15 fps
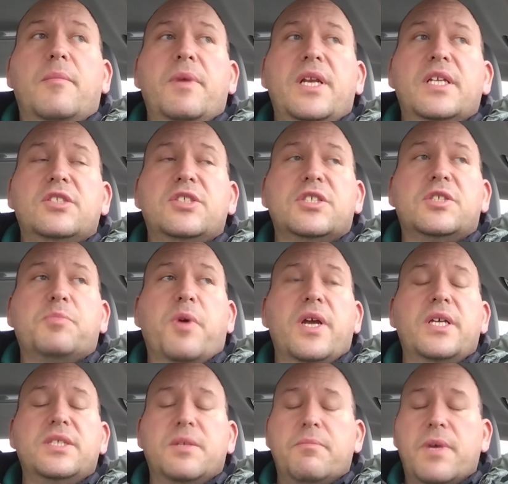It just
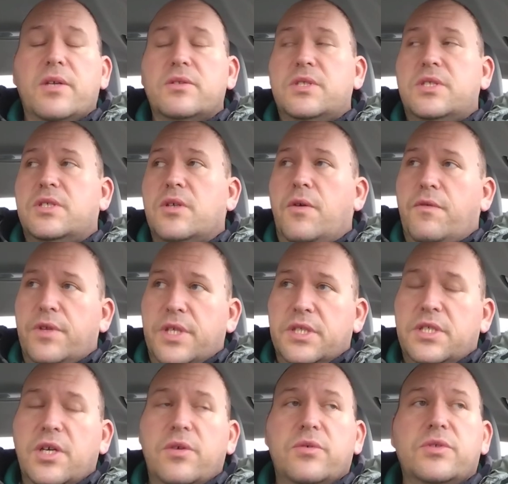spreads and melts over the
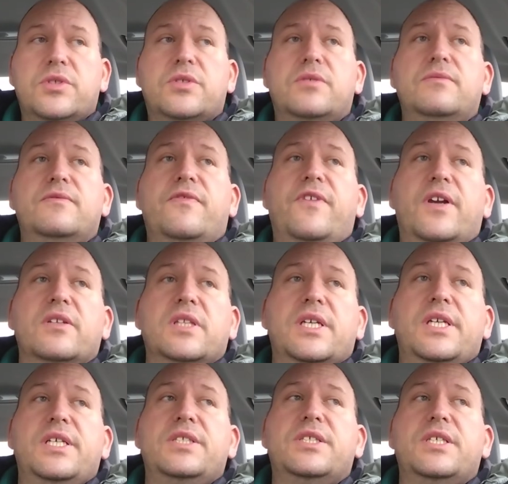toast
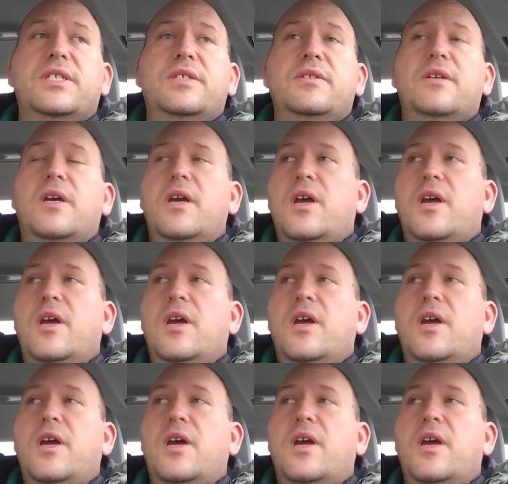fairly easy.